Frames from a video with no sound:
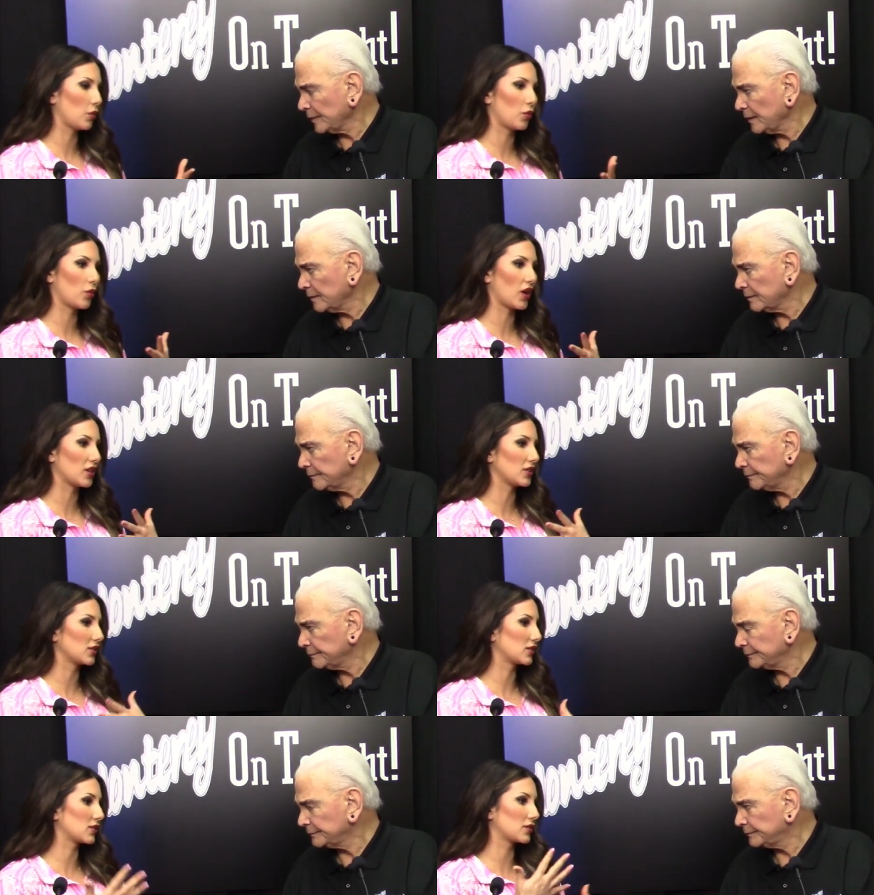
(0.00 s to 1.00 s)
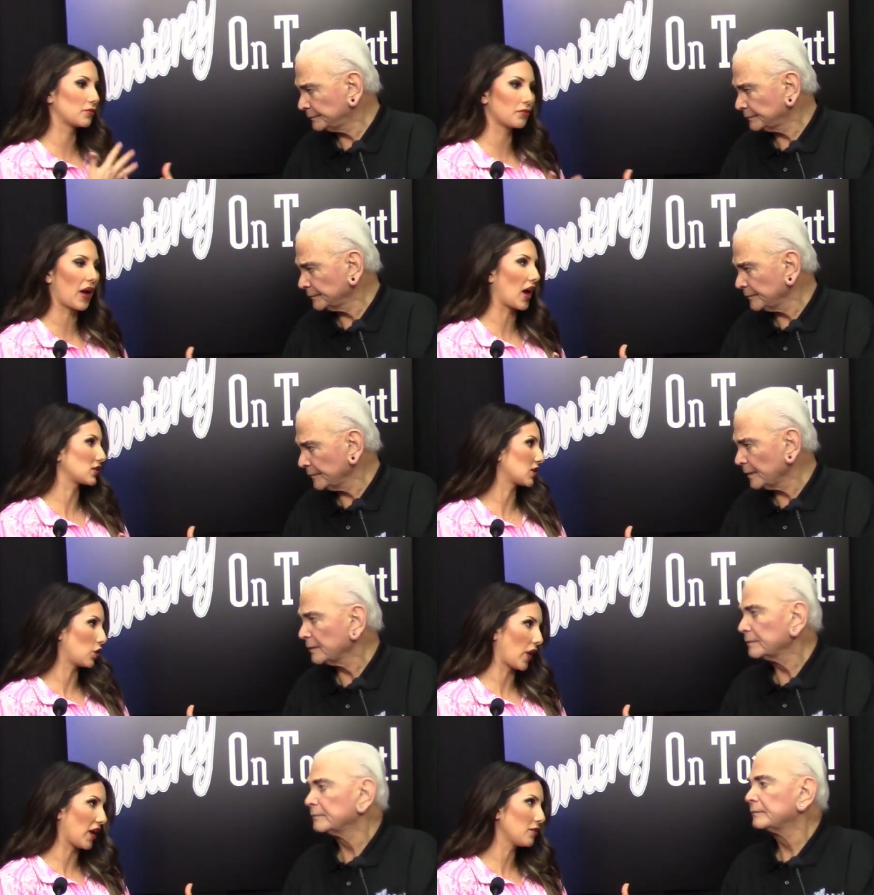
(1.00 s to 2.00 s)
Speaker 1: was passing
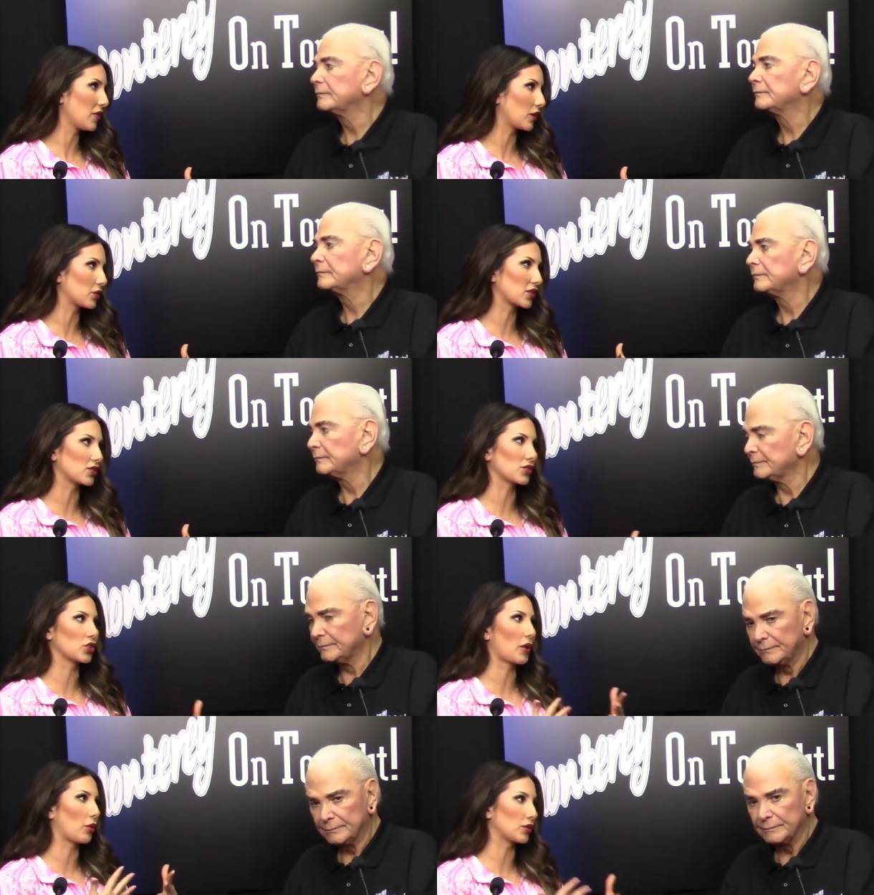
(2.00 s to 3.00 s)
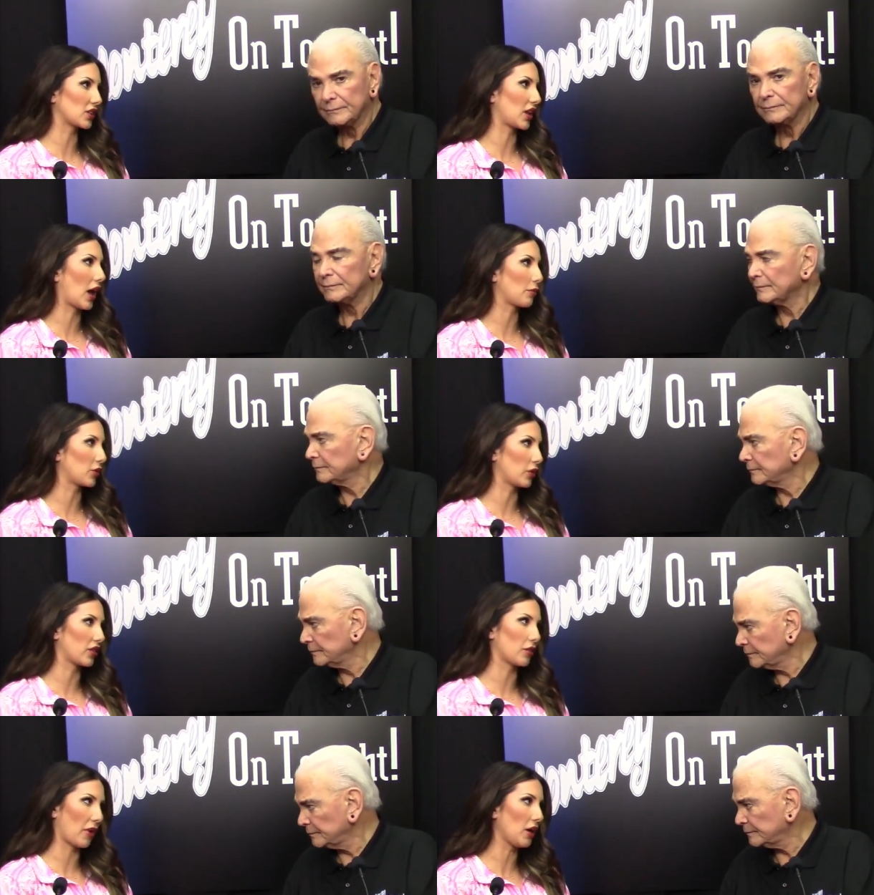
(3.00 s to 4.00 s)
away and was concerned about what was going to happen
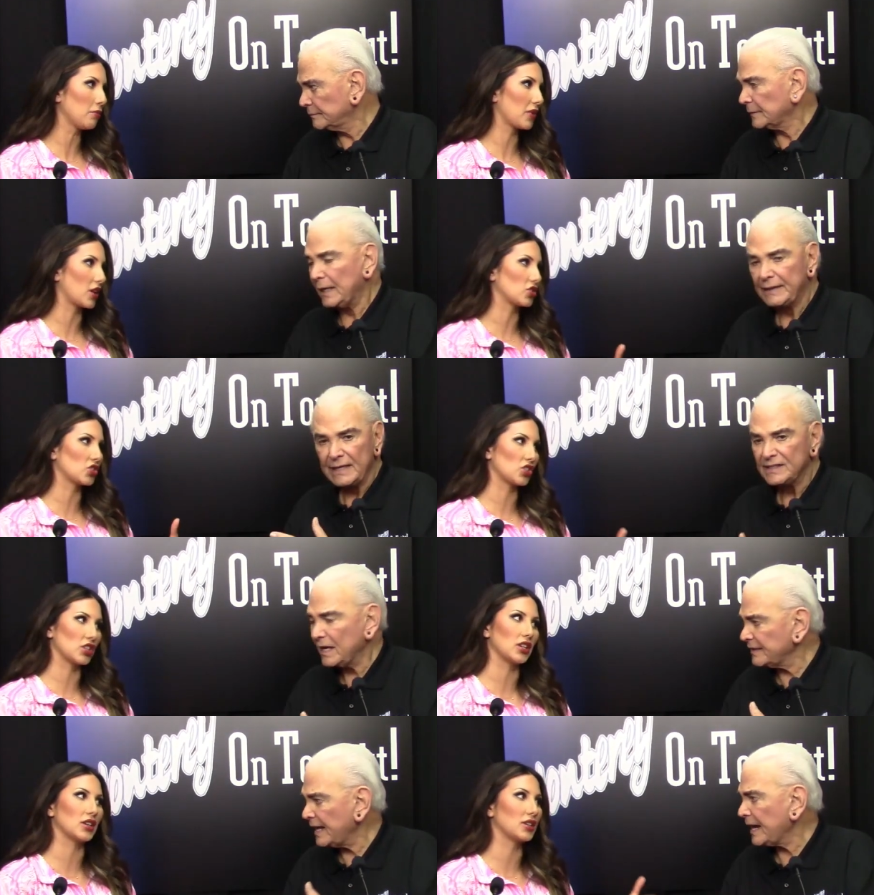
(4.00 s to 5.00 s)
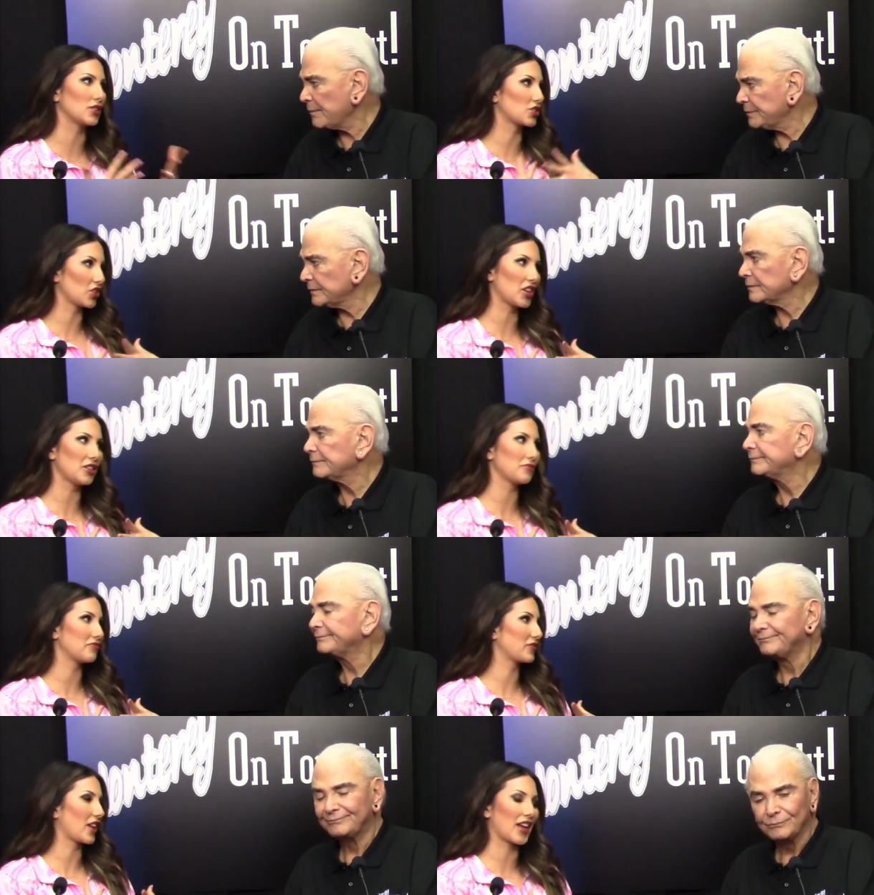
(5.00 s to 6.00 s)
with the pup. And, and that's how that happened. took it
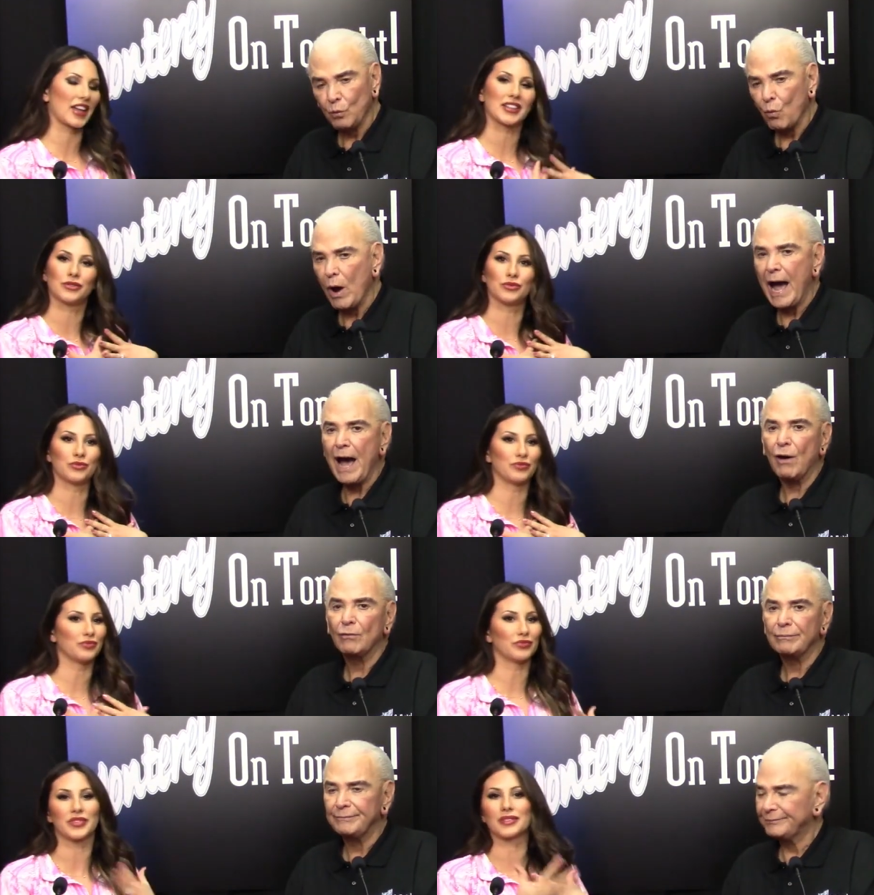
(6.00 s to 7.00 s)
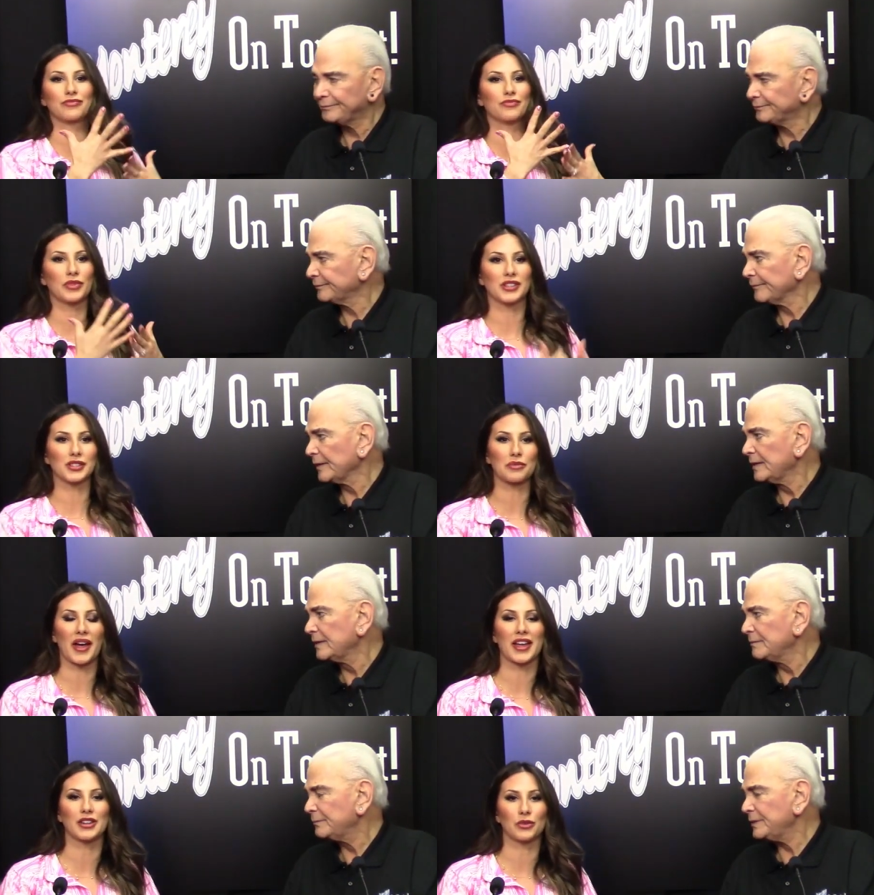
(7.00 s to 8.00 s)
and wow. Peace of
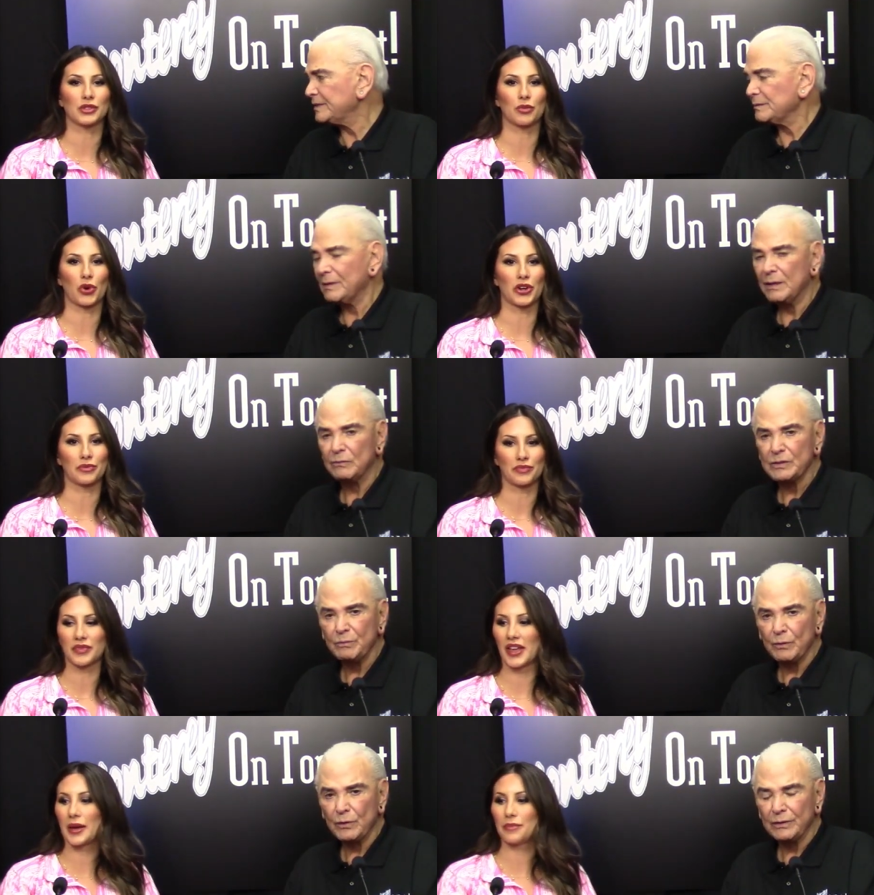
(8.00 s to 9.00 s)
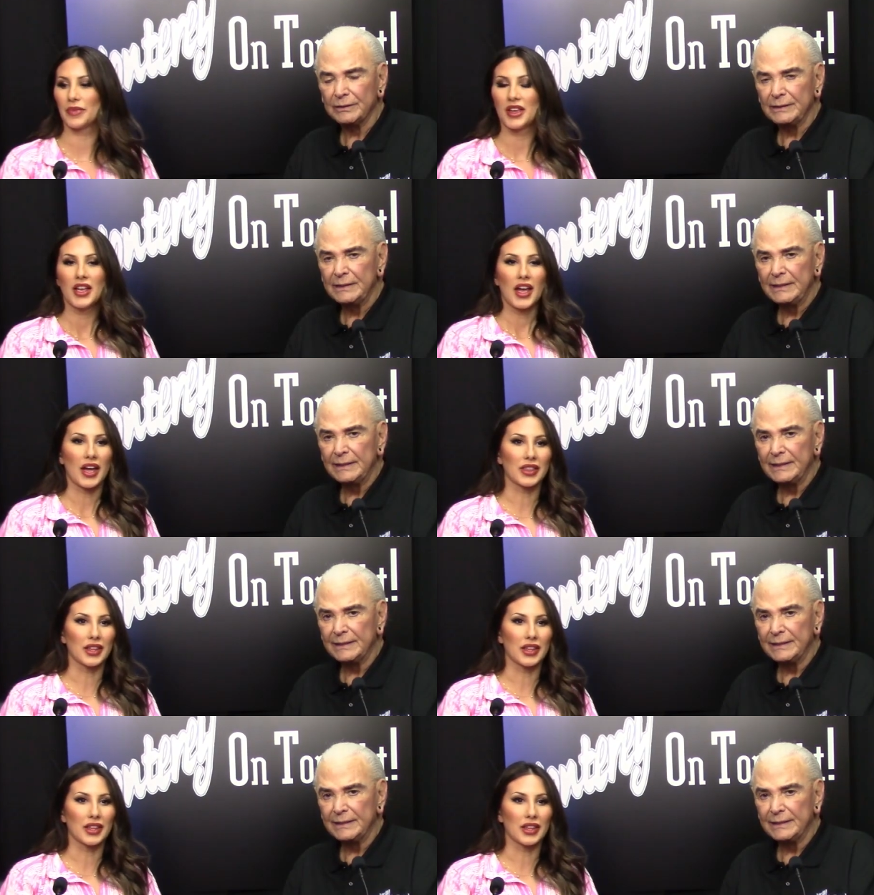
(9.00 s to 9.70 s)
Mind Peace was born. Peace of Mind was born. Yep. And